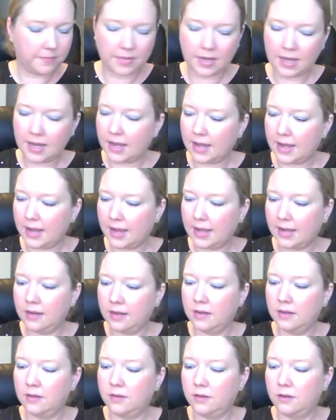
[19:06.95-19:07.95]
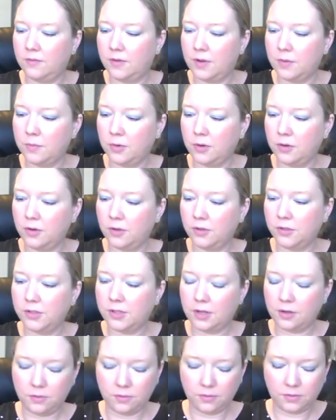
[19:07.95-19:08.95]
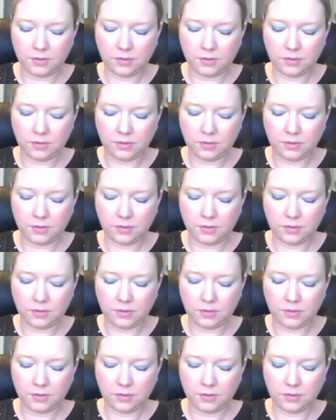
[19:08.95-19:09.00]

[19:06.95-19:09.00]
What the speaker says: by November or so.